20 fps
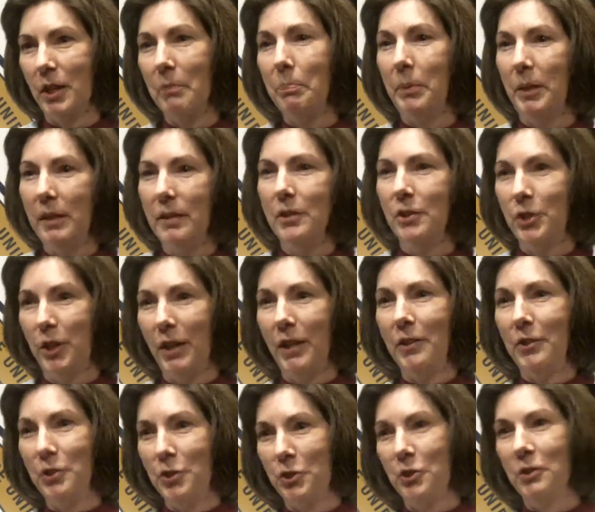Like, be the
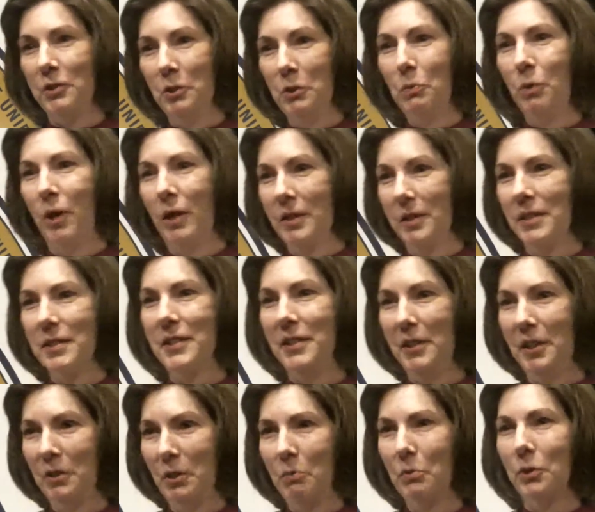change you want to
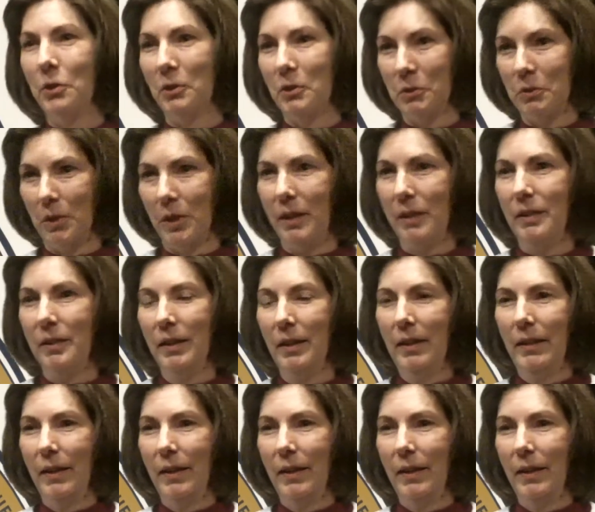see in the world, right?